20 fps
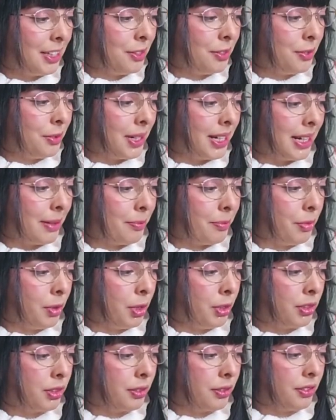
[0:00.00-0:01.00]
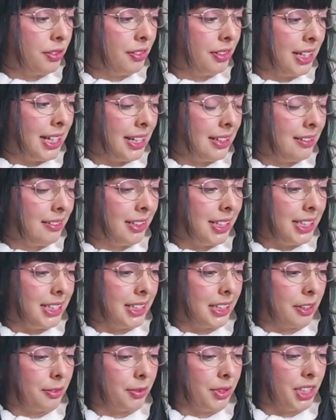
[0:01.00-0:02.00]
You are a mod on online
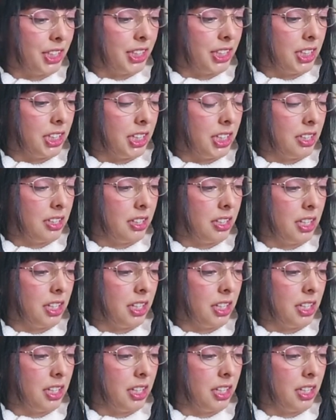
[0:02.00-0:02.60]
Lolita community.